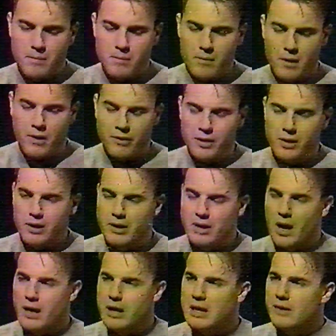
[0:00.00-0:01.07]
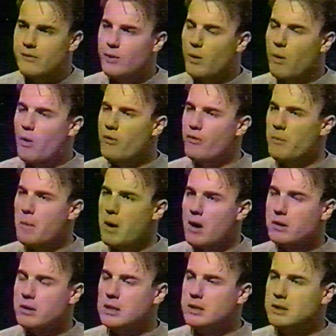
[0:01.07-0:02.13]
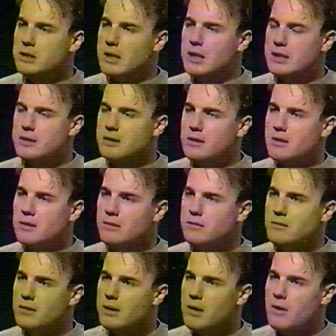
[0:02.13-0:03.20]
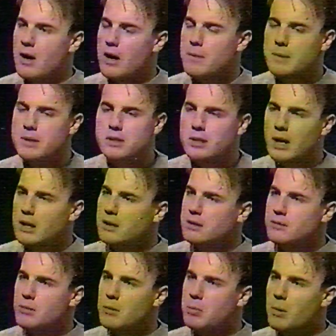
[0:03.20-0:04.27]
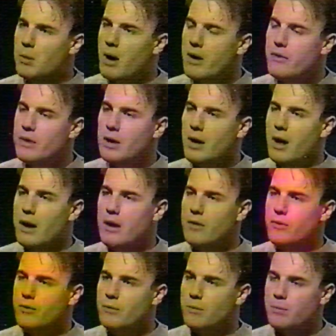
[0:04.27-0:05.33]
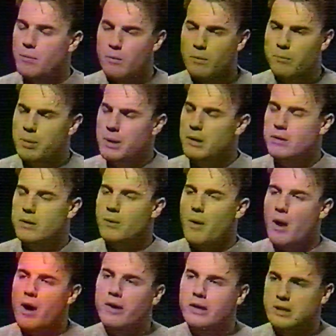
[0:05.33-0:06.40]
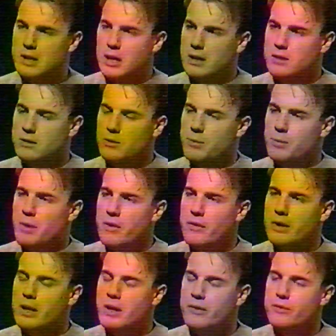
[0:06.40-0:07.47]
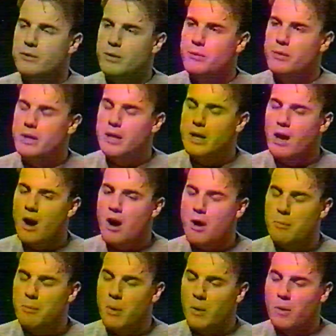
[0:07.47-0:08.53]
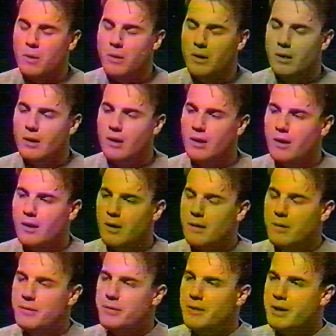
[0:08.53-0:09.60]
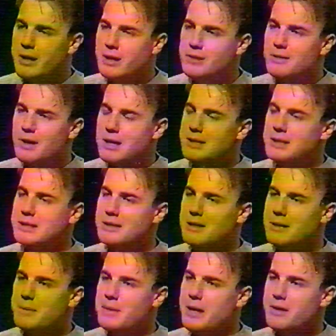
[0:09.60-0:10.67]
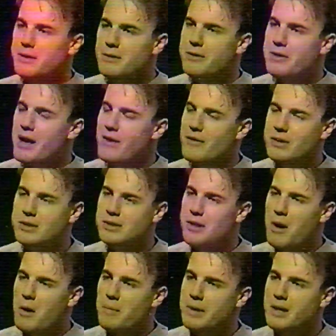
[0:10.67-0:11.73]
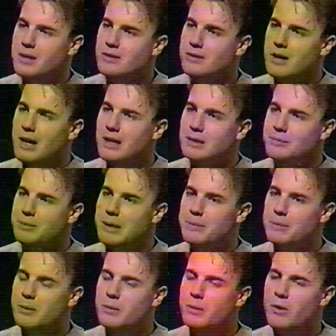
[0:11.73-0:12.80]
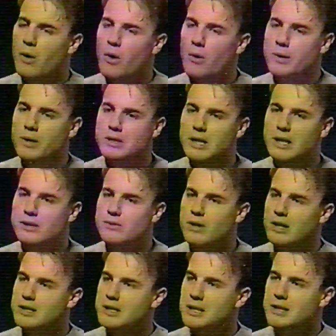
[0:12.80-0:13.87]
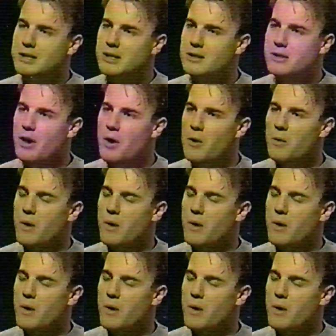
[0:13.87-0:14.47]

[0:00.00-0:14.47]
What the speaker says: I think a naive quote from artists is that, you know, I'm entitled to a private life. You are entitled to a private life, you really are, but the interest is going to be there. You never stop the interest. People are always interested to know,